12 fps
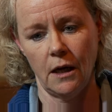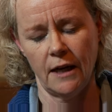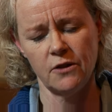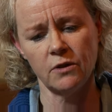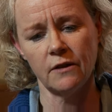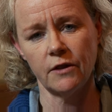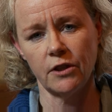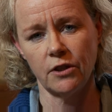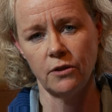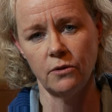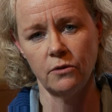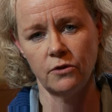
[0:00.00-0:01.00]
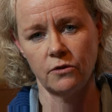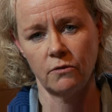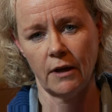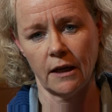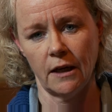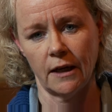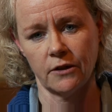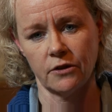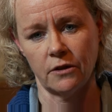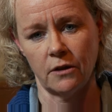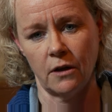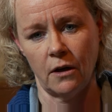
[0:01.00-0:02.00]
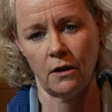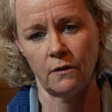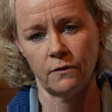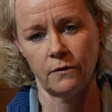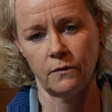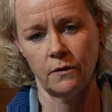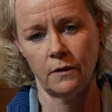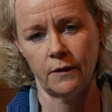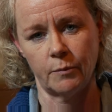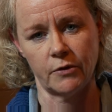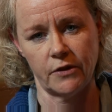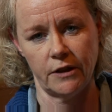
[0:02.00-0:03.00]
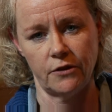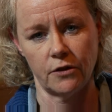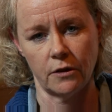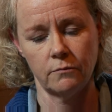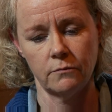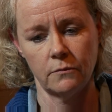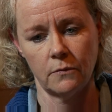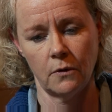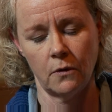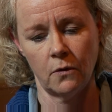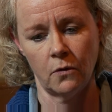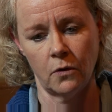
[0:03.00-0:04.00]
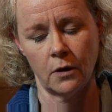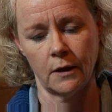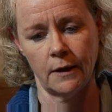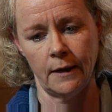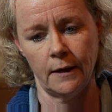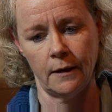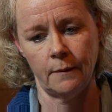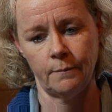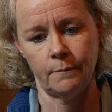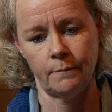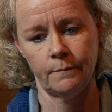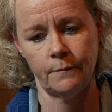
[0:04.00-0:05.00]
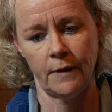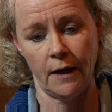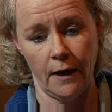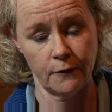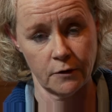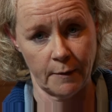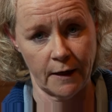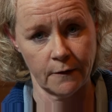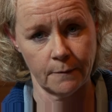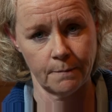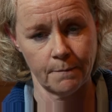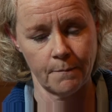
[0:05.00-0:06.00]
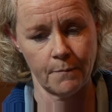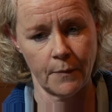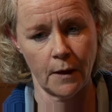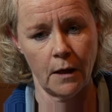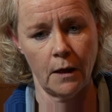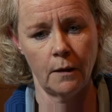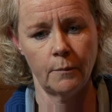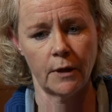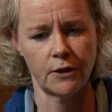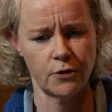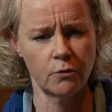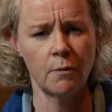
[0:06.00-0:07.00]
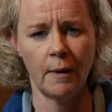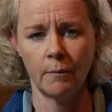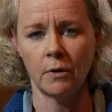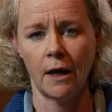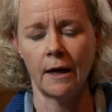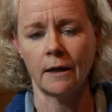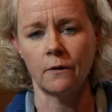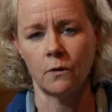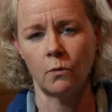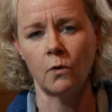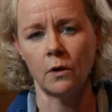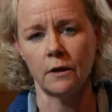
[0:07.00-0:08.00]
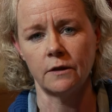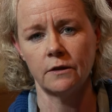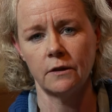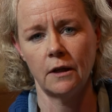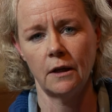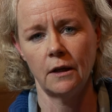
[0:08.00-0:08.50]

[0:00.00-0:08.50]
I don't have a huge recollection of the procedure or the aftermath, but I do remember lying in the ward